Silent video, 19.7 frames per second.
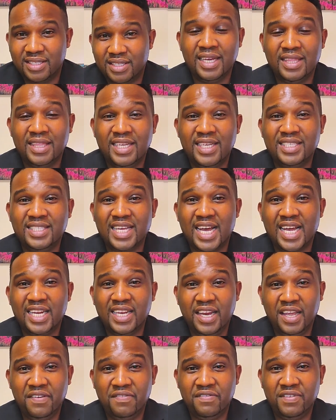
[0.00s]
These are
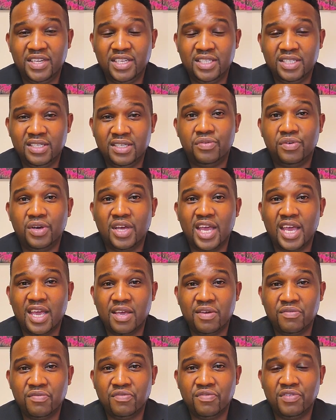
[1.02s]
levied for
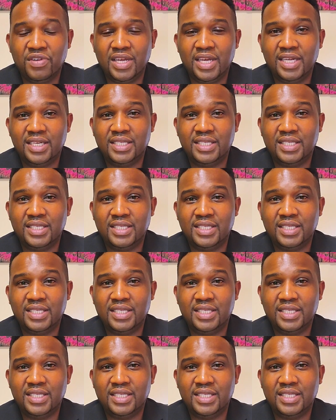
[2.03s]
every